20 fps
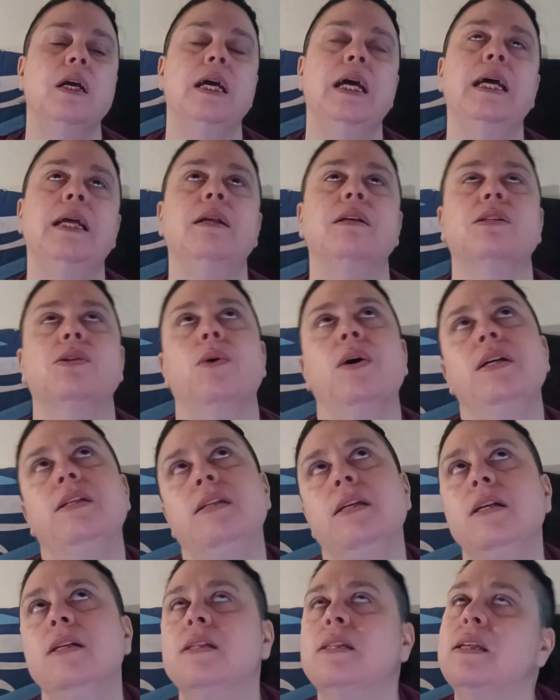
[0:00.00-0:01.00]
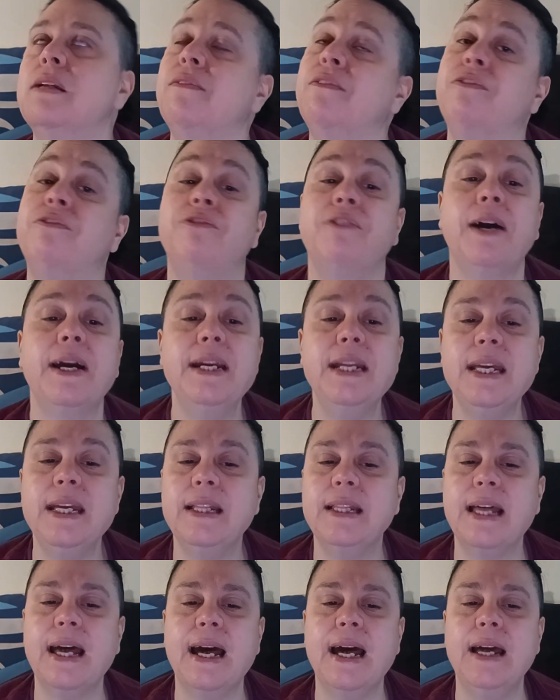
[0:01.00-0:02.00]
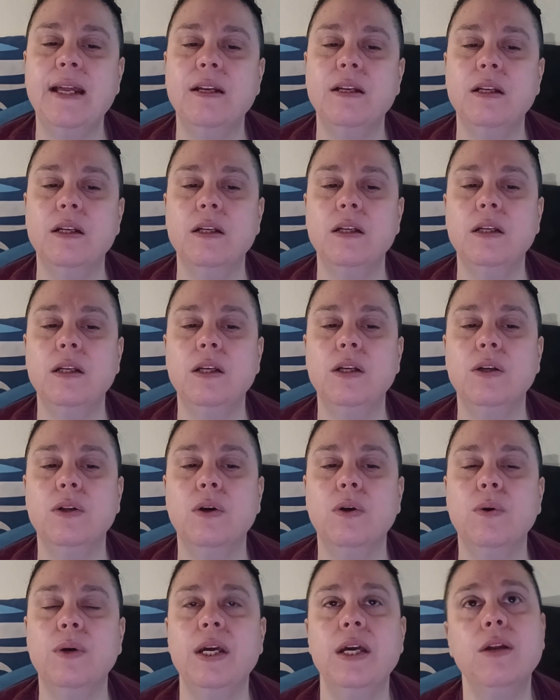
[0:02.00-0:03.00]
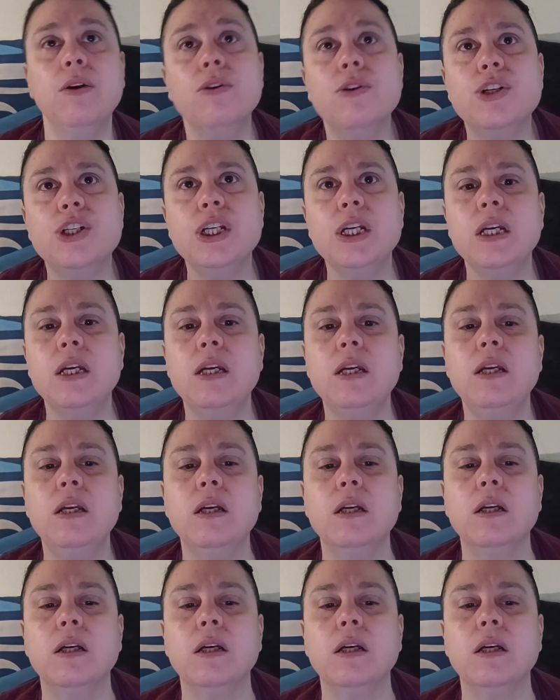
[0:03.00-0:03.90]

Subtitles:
And so I say, instead of fighting that, energy,